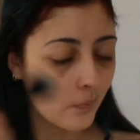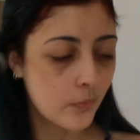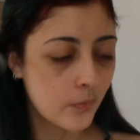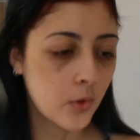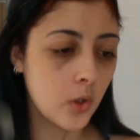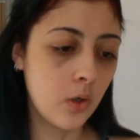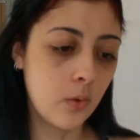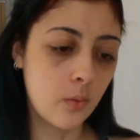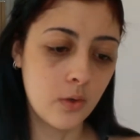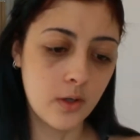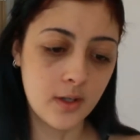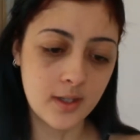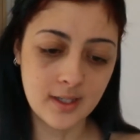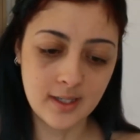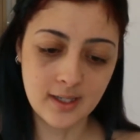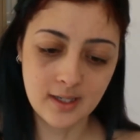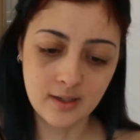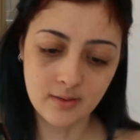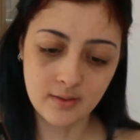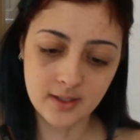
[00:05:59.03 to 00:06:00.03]
Not
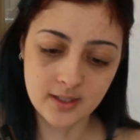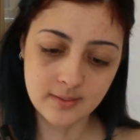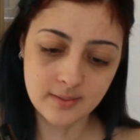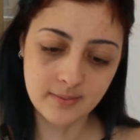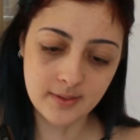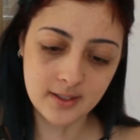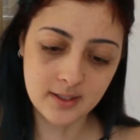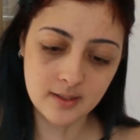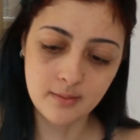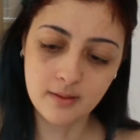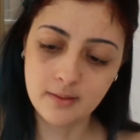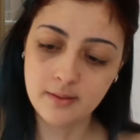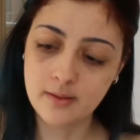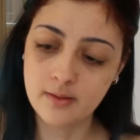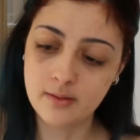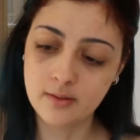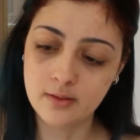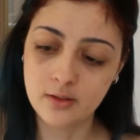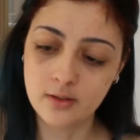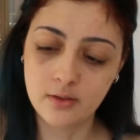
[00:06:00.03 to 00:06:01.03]
working how I expected. Maybe
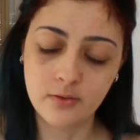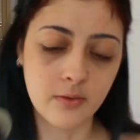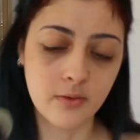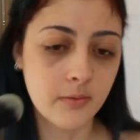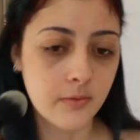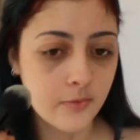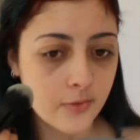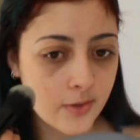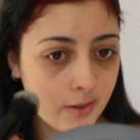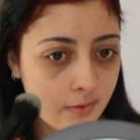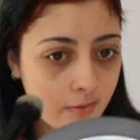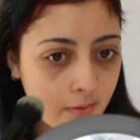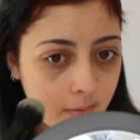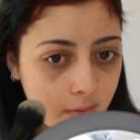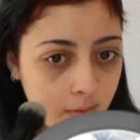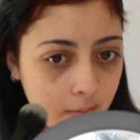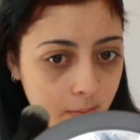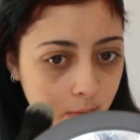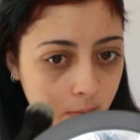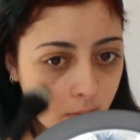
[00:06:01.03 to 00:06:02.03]
I'll just do it straight
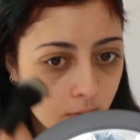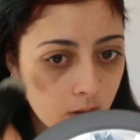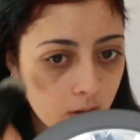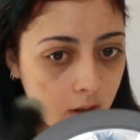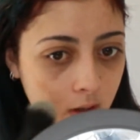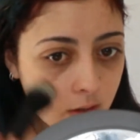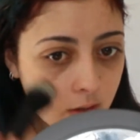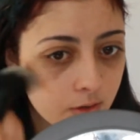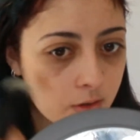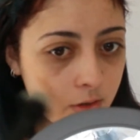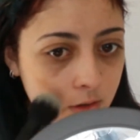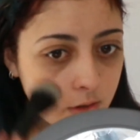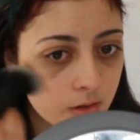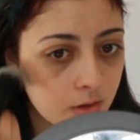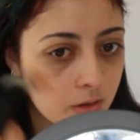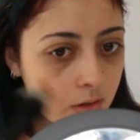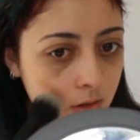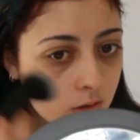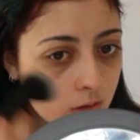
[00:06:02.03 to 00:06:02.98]
from the brush.